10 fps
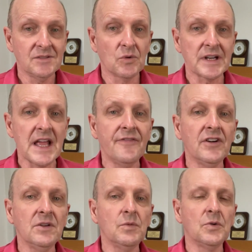
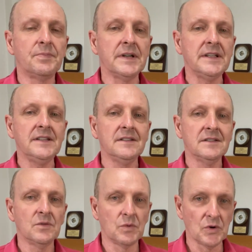"Whatever will be,
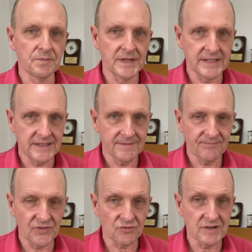will be.
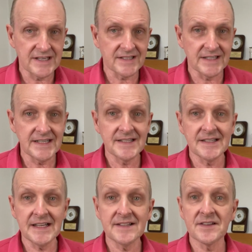The reason
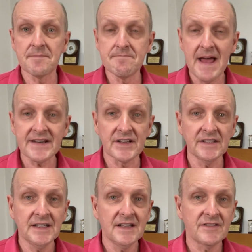is it's a
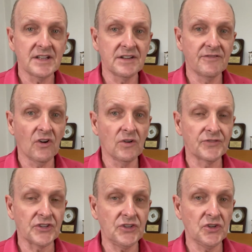matter that
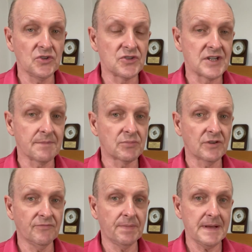involves a huge
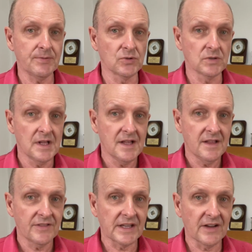number of people.
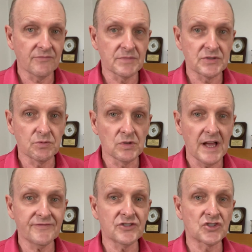The government will
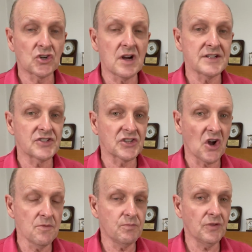have to try to
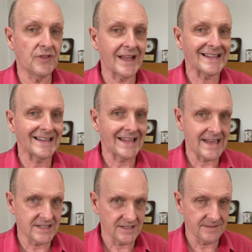cope with that
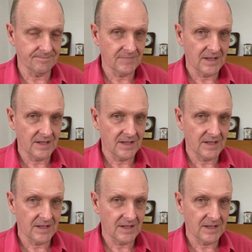later."